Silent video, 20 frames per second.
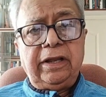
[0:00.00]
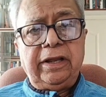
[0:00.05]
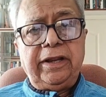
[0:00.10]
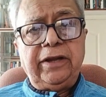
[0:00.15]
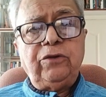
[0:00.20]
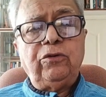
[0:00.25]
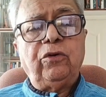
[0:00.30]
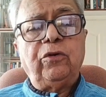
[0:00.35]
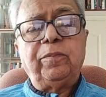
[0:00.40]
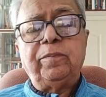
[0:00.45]

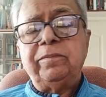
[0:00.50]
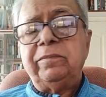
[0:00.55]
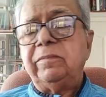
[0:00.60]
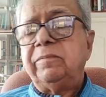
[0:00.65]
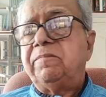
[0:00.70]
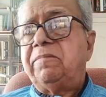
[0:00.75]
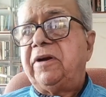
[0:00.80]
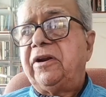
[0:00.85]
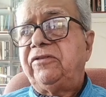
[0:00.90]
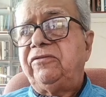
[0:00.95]
in your
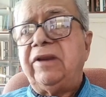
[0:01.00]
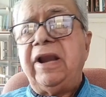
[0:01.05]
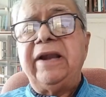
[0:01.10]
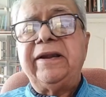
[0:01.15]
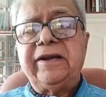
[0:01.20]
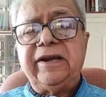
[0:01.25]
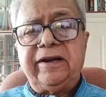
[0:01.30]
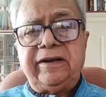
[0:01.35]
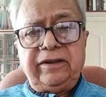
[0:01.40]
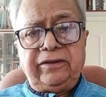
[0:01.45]

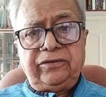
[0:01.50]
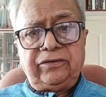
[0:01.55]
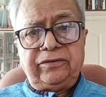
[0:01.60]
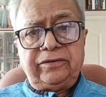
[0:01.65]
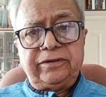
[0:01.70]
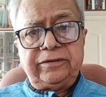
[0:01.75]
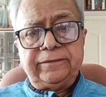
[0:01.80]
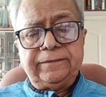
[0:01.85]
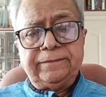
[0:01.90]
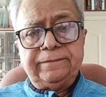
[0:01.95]
personality
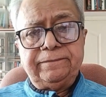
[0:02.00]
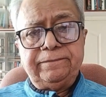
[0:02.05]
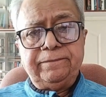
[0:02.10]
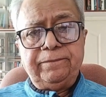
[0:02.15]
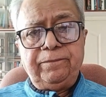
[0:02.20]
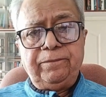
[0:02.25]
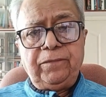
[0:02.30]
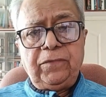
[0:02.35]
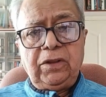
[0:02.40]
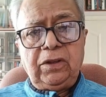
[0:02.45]
test
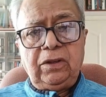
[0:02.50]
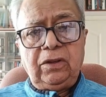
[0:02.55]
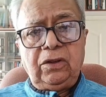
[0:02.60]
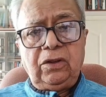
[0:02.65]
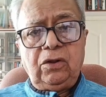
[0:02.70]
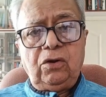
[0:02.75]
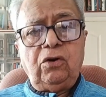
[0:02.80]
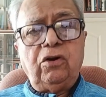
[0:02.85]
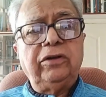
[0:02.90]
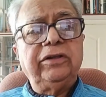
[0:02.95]

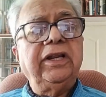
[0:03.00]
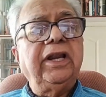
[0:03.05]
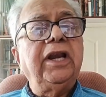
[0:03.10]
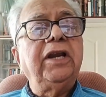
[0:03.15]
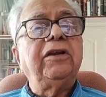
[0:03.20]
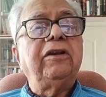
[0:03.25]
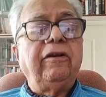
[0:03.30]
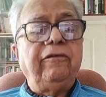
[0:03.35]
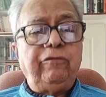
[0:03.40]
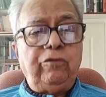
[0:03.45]
or the
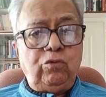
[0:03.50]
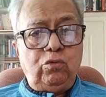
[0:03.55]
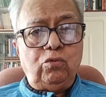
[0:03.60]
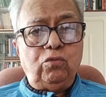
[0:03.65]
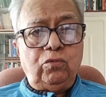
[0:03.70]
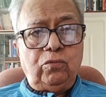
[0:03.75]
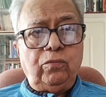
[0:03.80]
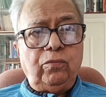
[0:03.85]
interview,